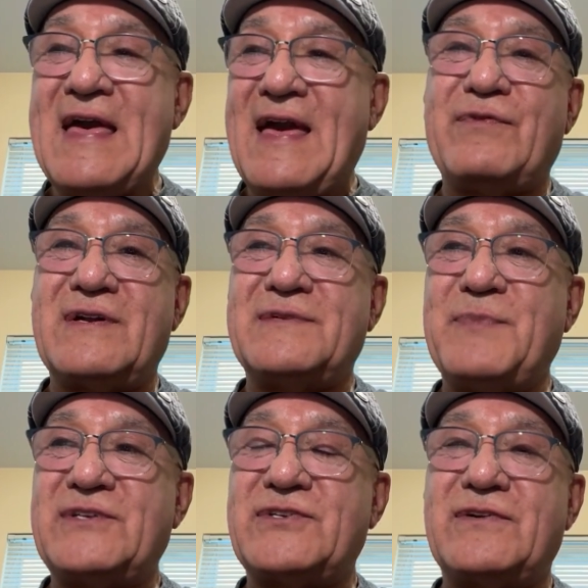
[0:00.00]
We want to
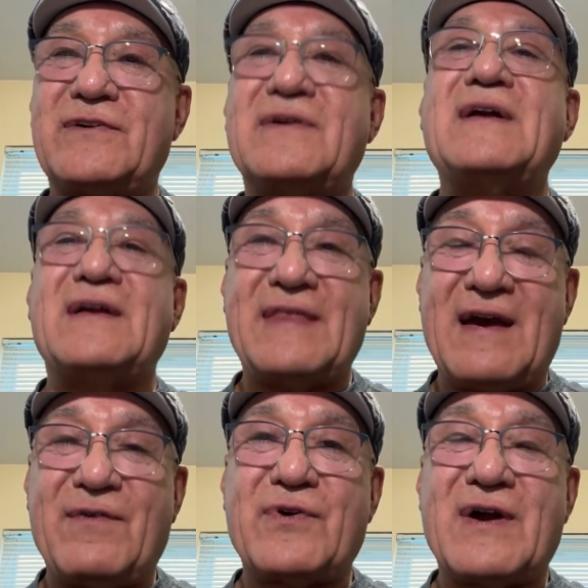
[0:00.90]
make sure
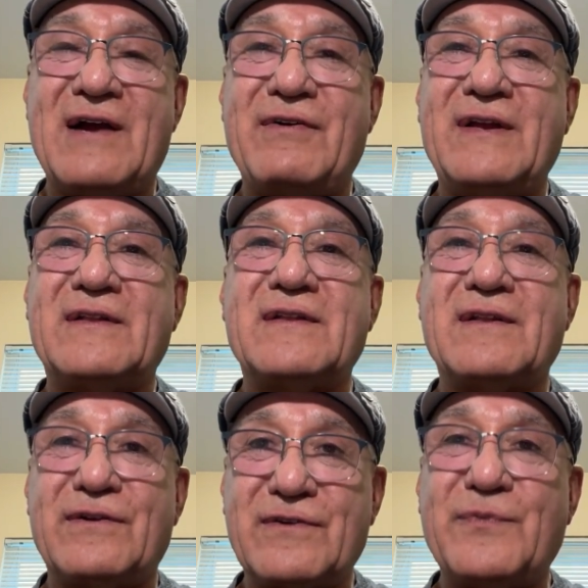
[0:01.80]
that we're hiring
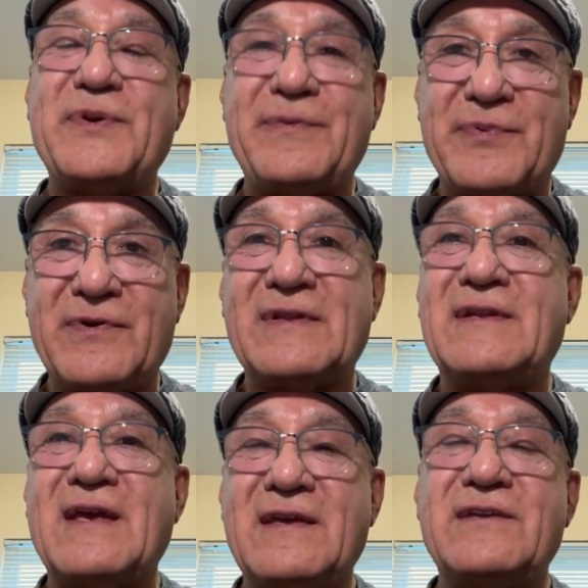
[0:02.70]
local people
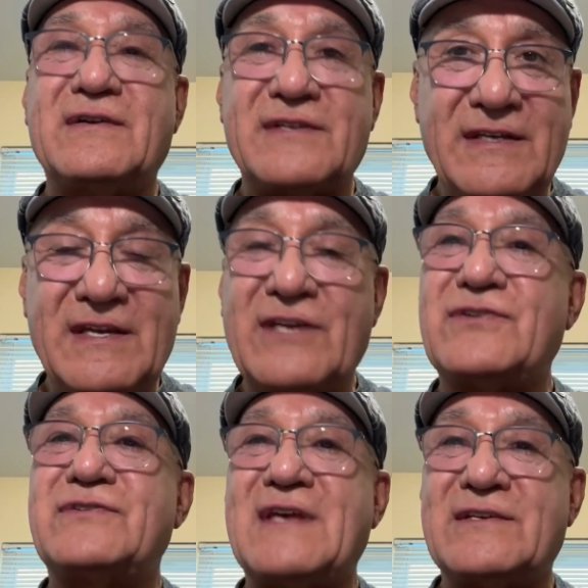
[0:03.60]
and young
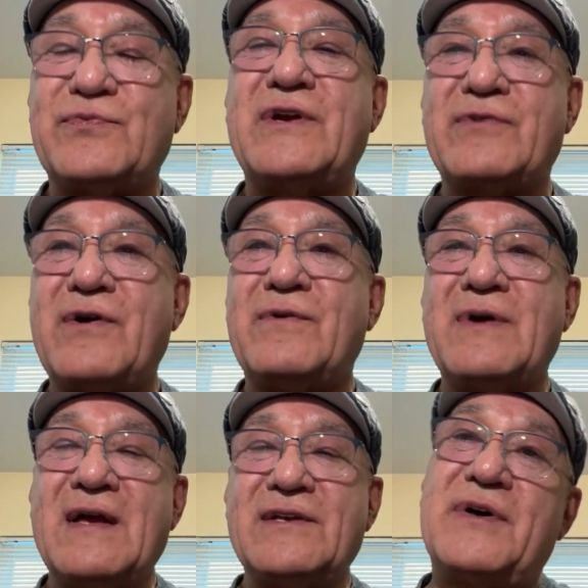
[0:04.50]
teenagers as we
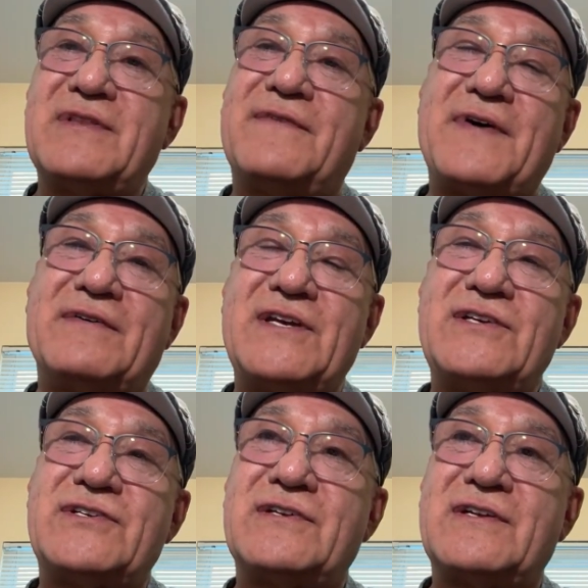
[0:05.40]
grow. I'm on the
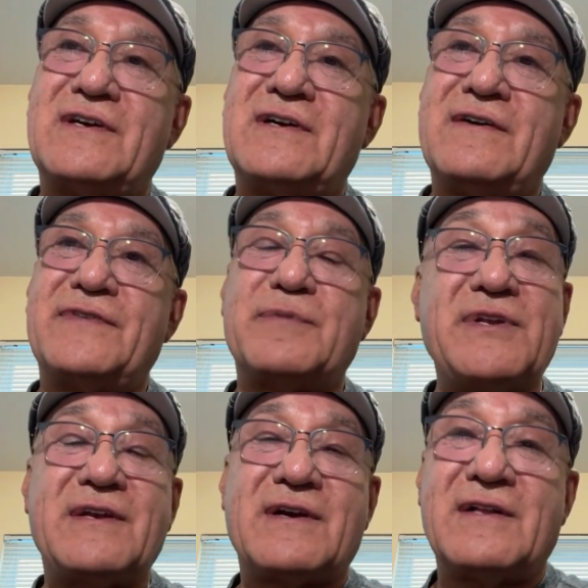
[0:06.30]
foundation of the
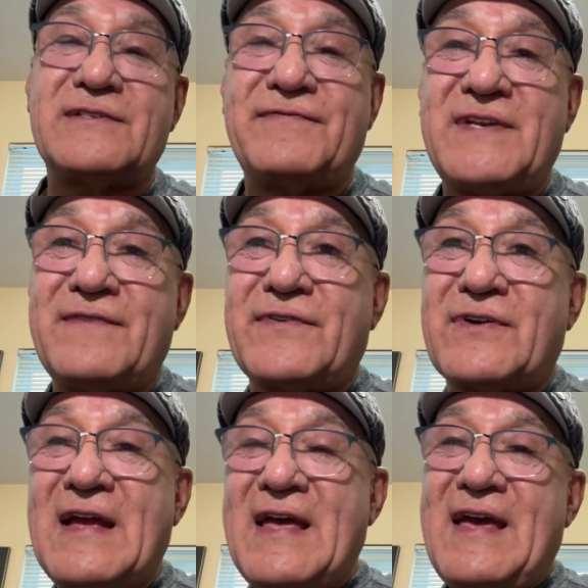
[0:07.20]
Community College of
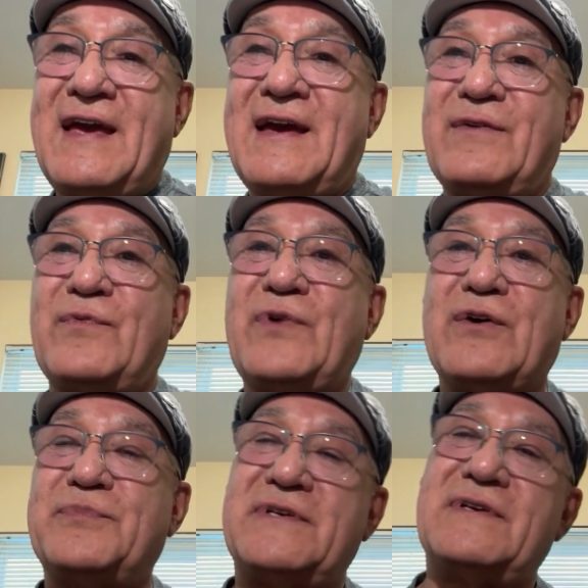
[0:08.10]
Denver, and we
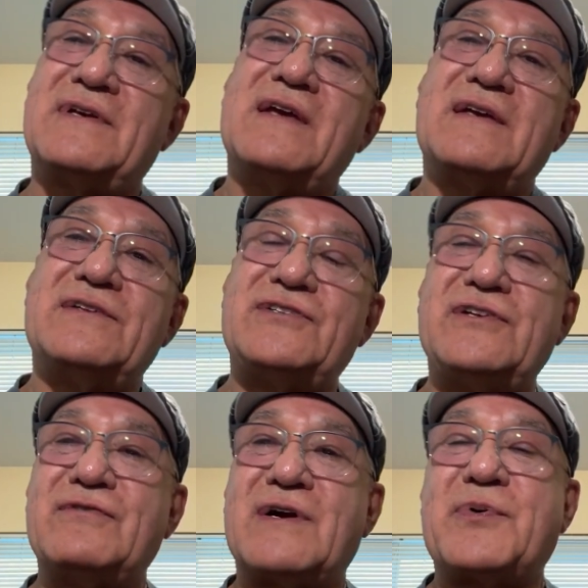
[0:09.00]
hope to
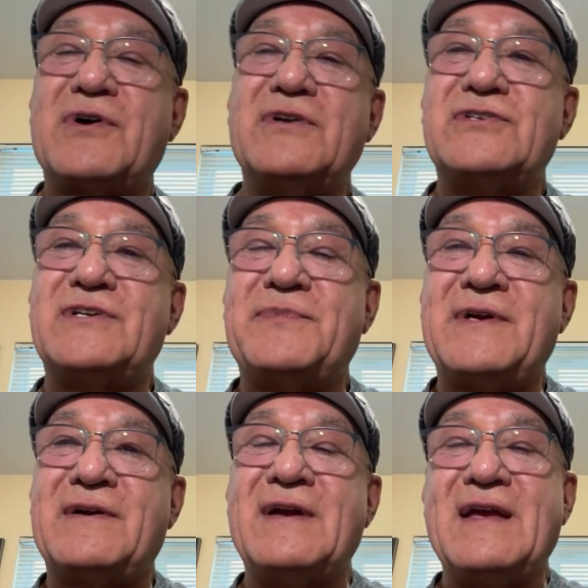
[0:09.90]
continue our partnership
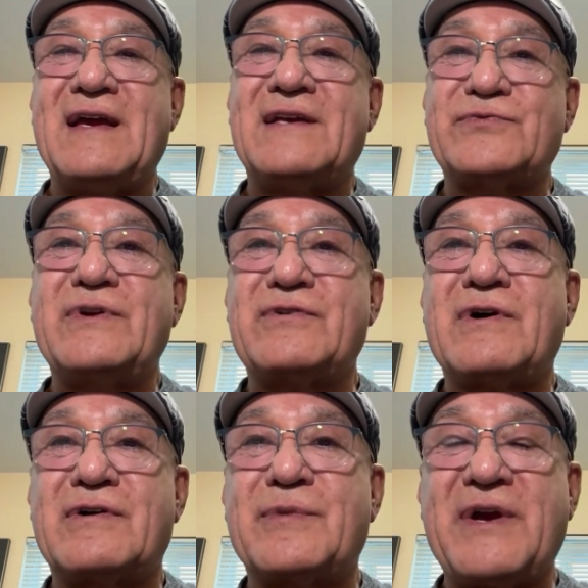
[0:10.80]
there as we
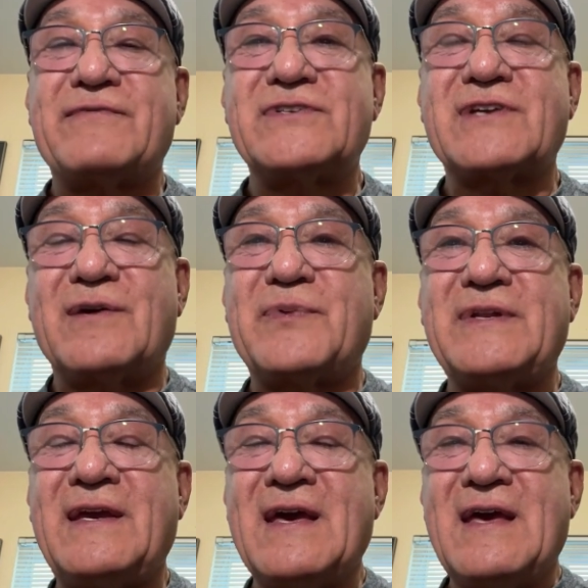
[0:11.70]
grow our beverage
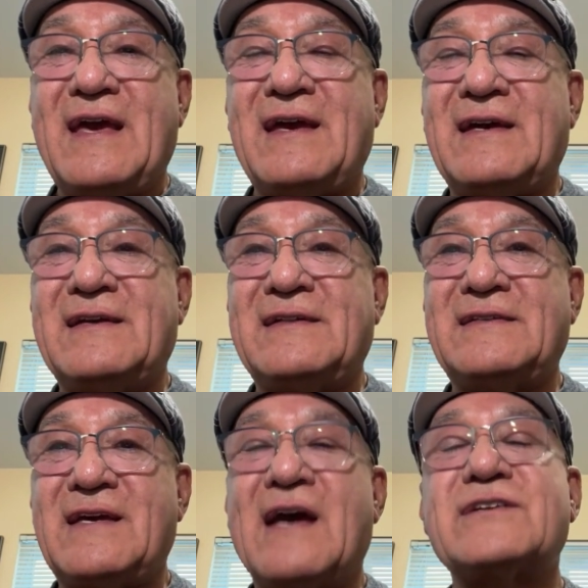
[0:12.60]
company
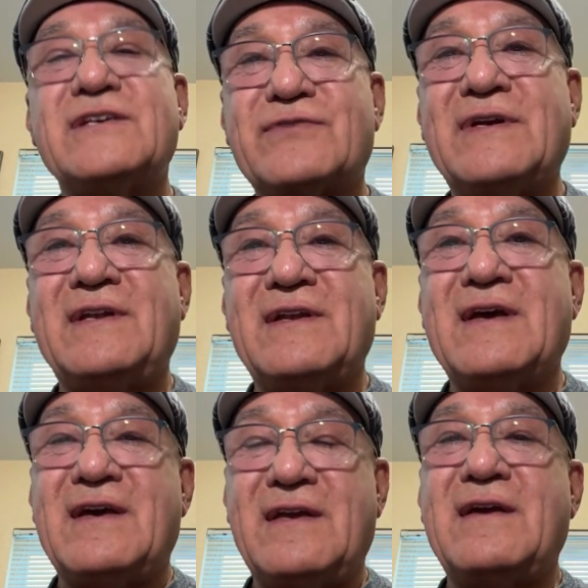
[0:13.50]
and actually train
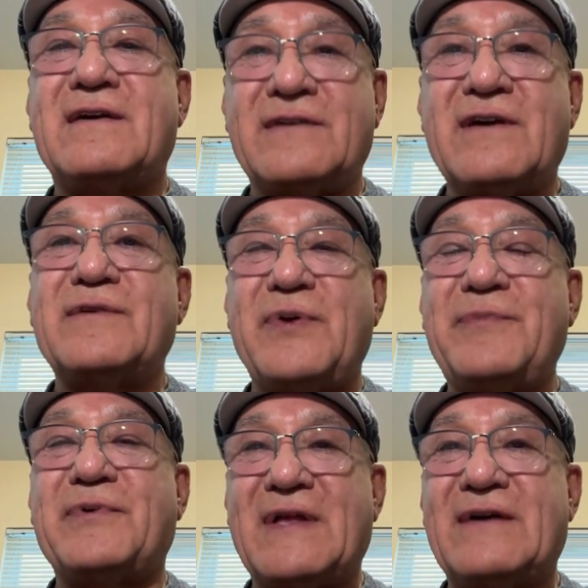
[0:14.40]
young
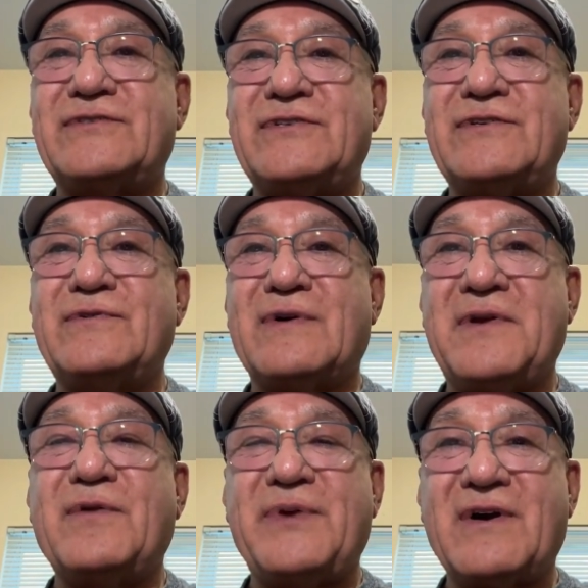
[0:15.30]
people how to,
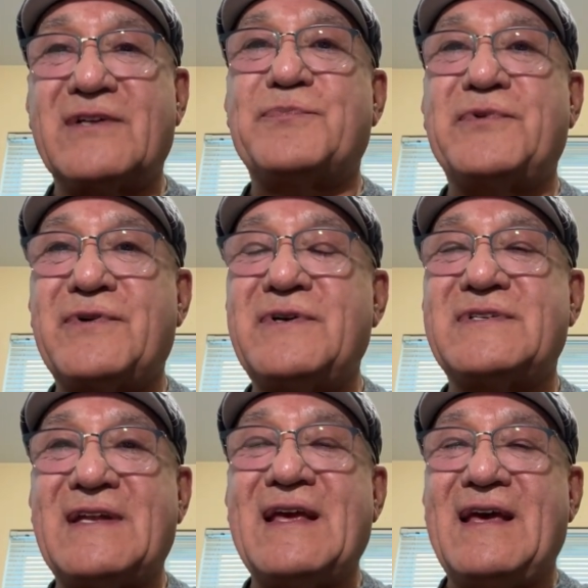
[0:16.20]
be
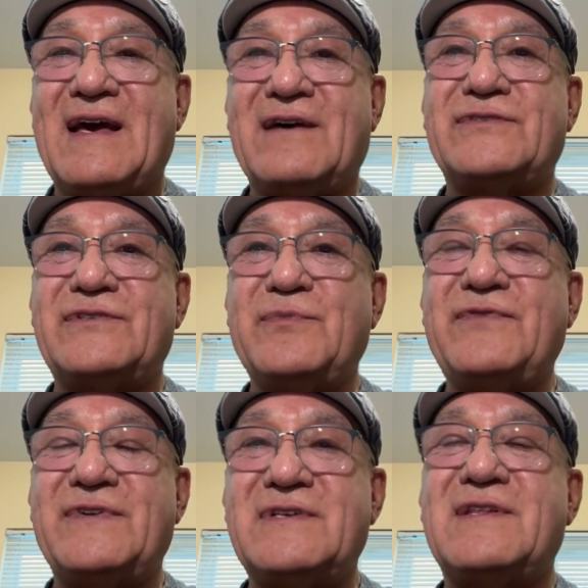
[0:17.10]
entrepreneurs and how to
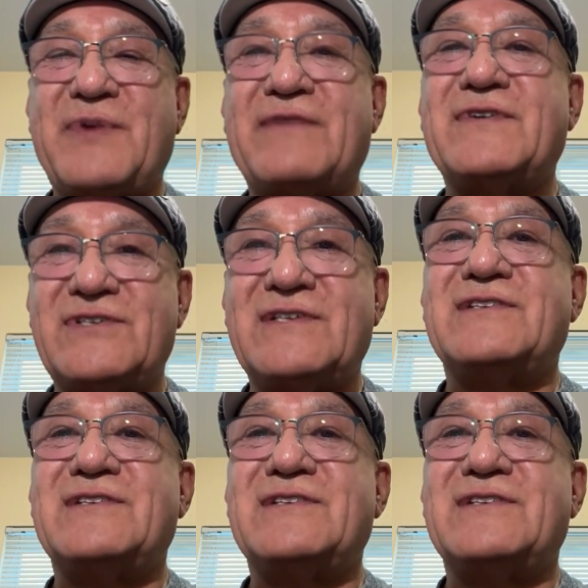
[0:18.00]
move into the beverage